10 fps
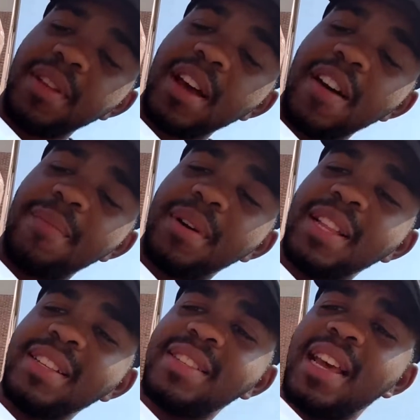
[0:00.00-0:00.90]
enough, but
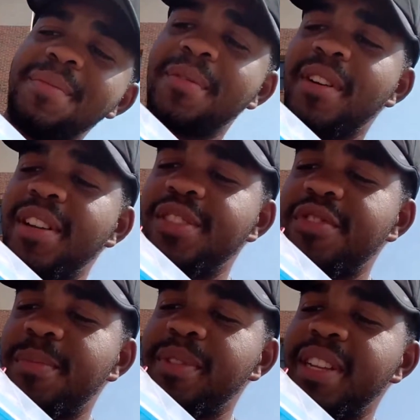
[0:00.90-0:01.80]
let's say we're running
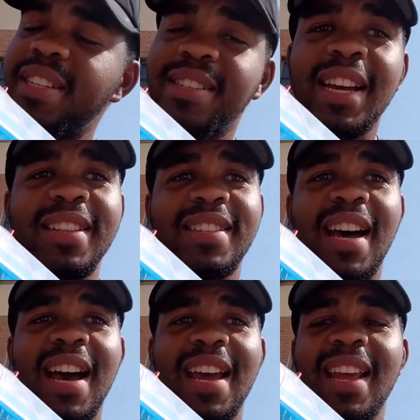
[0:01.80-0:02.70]
triple digits
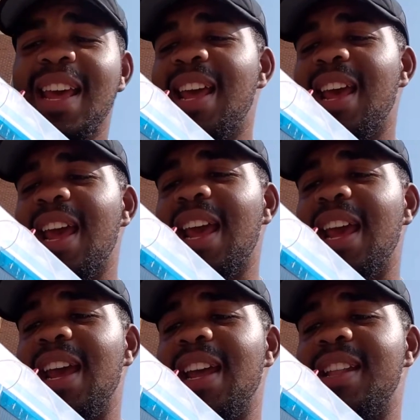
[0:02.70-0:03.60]
outside
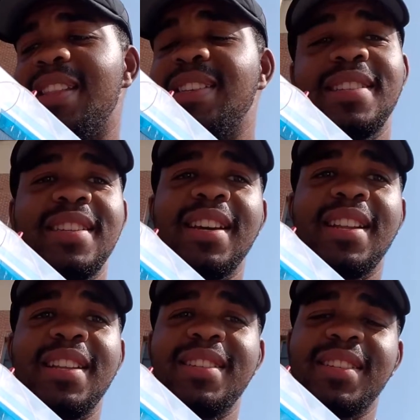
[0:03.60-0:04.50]
and this isn't
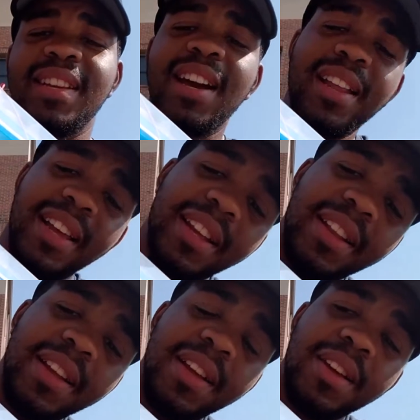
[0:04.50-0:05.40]
cutting it.
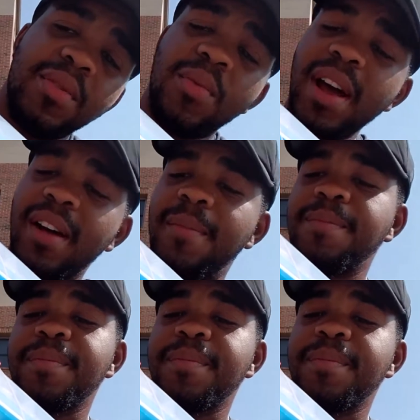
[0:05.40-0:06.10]
Well,